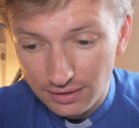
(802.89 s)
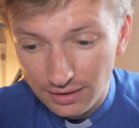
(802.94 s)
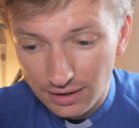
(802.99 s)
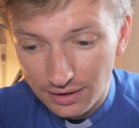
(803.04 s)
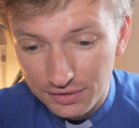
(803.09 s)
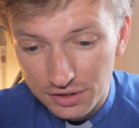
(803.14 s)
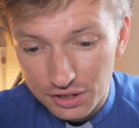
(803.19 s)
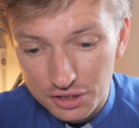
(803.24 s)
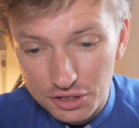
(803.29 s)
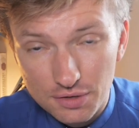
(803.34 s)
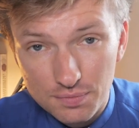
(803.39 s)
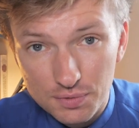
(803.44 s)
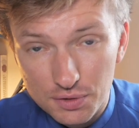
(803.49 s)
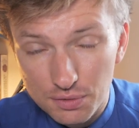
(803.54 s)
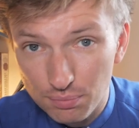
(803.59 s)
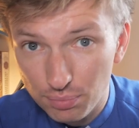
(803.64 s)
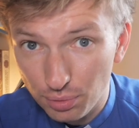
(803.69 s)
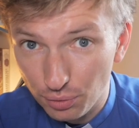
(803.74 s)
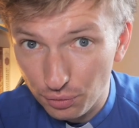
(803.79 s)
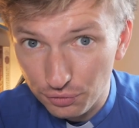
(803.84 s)
And the
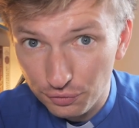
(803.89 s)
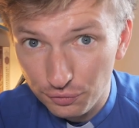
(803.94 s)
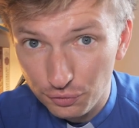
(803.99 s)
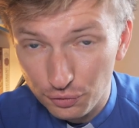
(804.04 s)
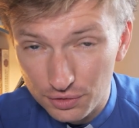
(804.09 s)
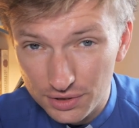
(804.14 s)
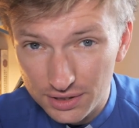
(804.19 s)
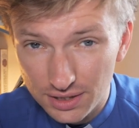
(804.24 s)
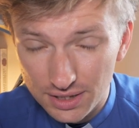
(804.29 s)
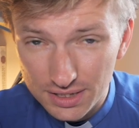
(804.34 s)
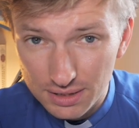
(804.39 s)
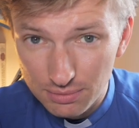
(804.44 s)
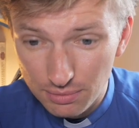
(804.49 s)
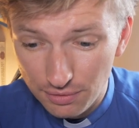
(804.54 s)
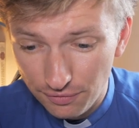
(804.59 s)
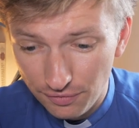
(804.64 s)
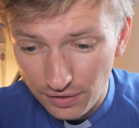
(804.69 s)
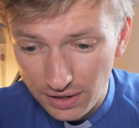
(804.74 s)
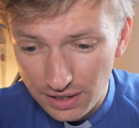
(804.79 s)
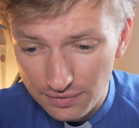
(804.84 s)
Egyptian border force does them a
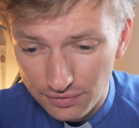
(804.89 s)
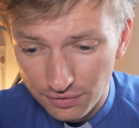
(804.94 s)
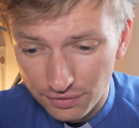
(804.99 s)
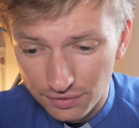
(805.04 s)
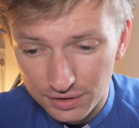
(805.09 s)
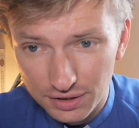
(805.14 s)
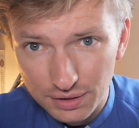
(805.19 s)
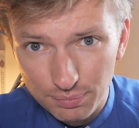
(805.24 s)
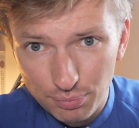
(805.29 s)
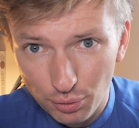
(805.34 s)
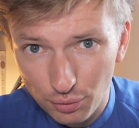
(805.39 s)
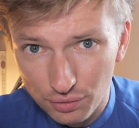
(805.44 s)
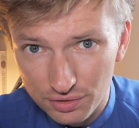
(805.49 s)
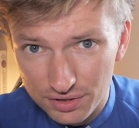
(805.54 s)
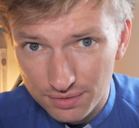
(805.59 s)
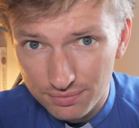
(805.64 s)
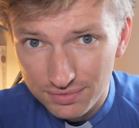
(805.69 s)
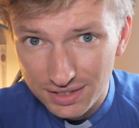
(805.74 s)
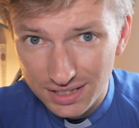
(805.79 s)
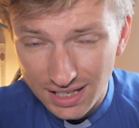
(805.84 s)
favour and deports
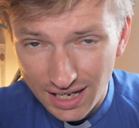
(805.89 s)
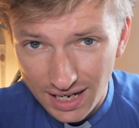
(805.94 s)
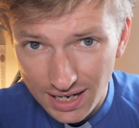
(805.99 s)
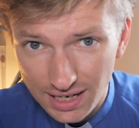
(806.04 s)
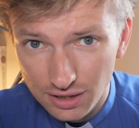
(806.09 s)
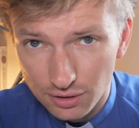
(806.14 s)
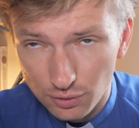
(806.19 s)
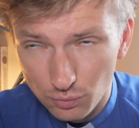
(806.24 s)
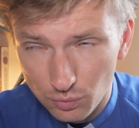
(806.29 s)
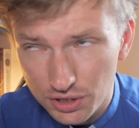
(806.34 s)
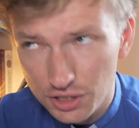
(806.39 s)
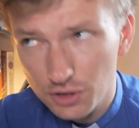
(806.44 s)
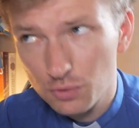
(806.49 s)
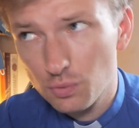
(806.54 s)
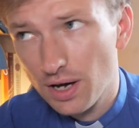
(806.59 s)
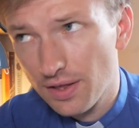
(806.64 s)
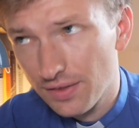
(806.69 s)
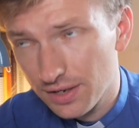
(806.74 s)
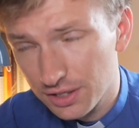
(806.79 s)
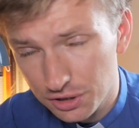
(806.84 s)
them to Canaan, which is
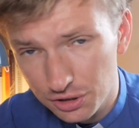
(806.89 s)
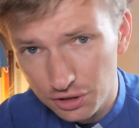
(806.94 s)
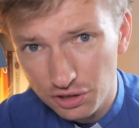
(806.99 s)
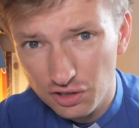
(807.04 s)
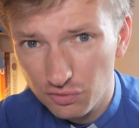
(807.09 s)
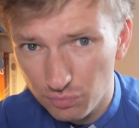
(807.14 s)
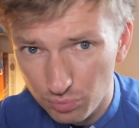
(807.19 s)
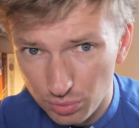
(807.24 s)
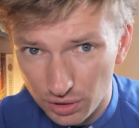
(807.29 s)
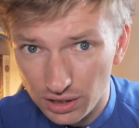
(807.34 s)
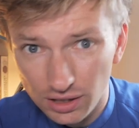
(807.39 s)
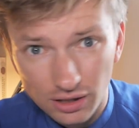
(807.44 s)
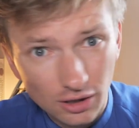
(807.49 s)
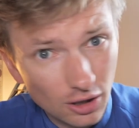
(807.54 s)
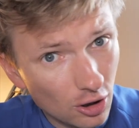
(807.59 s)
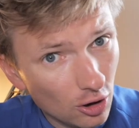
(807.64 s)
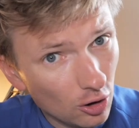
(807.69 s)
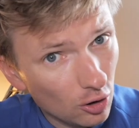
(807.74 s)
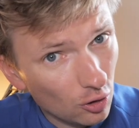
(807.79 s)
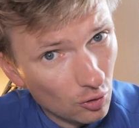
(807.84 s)
where they should have been
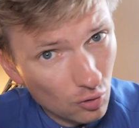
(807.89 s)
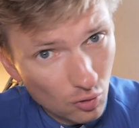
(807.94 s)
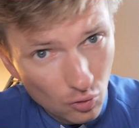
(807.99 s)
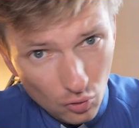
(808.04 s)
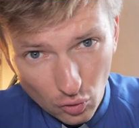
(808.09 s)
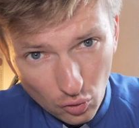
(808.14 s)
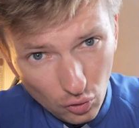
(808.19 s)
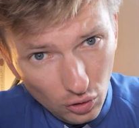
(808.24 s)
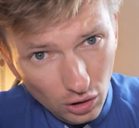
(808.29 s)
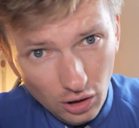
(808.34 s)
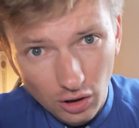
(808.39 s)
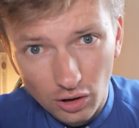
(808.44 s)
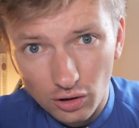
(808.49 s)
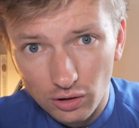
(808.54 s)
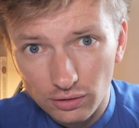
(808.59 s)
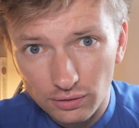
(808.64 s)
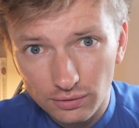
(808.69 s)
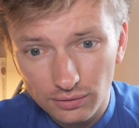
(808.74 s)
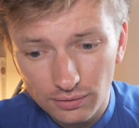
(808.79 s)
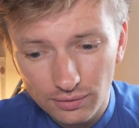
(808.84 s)
all along.